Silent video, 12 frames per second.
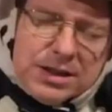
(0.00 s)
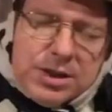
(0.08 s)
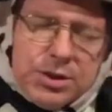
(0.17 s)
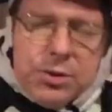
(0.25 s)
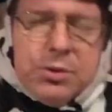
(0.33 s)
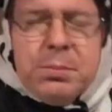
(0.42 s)

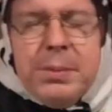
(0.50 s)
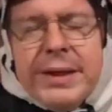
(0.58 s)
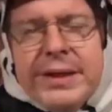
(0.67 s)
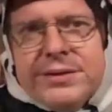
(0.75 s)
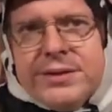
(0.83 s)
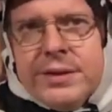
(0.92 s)

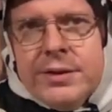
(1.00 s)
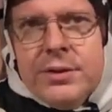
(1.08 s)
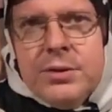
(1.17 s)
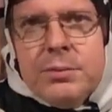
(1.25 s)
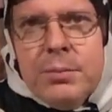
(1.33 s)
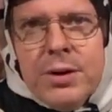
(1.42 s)
Toothpaste and
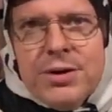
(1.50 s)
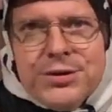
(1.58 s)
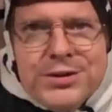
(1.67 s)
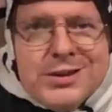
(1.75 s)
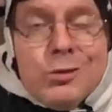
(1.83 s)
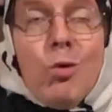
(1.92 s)

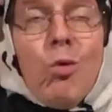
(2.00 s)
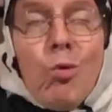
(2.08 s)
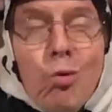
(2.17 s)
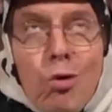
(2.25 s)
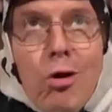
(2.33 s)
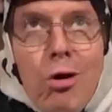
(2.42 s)
toothbrushes.
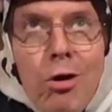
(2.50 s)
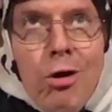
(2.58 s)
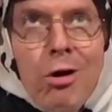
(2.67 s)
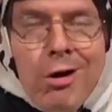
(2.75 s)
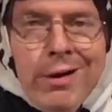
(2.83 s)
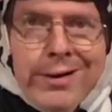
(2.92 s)

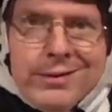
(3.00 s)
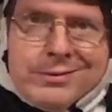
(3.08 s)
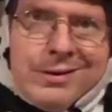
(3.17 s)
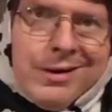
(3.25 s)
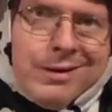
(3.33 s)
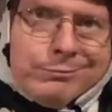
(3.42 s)
Right.
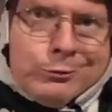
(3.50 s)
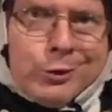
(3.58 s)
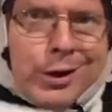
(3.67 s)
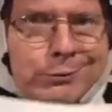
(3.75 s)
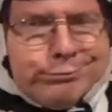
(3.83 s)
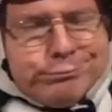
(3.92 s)
Yeah,
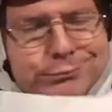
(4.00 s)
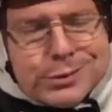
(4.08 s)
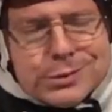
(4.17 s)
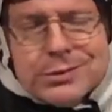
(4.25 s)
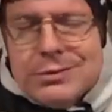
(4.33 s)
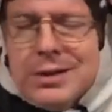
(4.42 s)
okay.
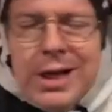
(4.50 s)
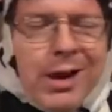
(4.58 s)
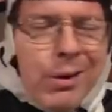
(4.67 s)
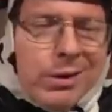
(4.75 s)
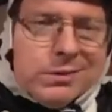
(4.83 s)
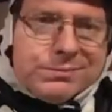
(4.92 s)

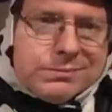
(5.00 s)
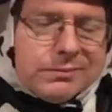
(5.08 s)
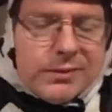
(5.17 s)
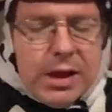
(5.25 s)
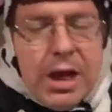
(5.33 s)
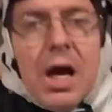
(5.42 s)
Anyway,
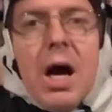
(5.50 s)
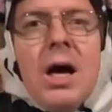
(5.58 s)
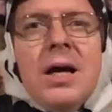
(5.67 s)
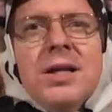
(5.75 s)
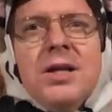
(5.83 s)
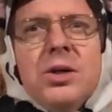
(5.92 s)

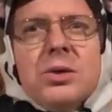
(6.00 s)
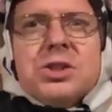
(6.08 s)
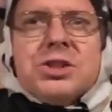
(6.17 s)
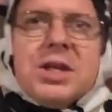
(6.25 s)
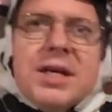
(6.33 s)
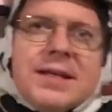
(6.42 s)
on the news.